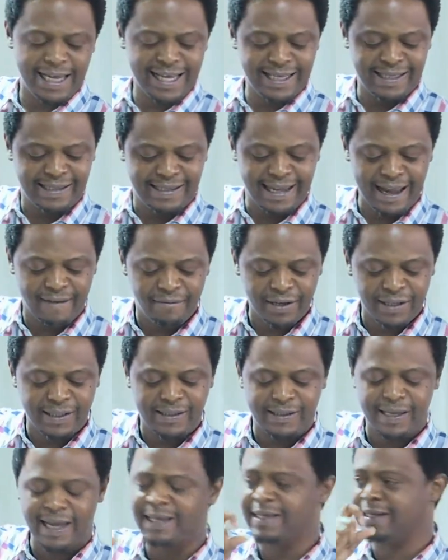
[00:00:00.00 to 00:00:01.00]
is
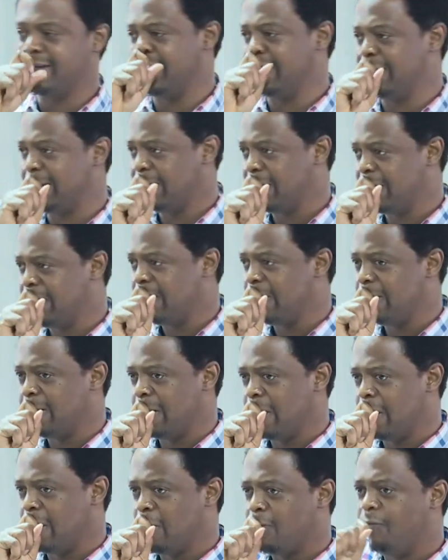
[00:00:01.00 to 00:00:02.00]
devastating
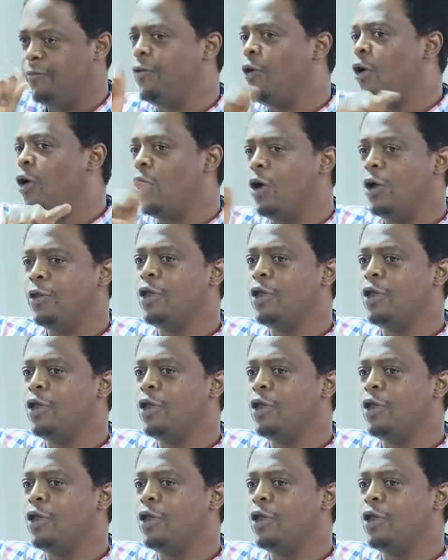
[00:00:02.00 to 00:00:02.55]
for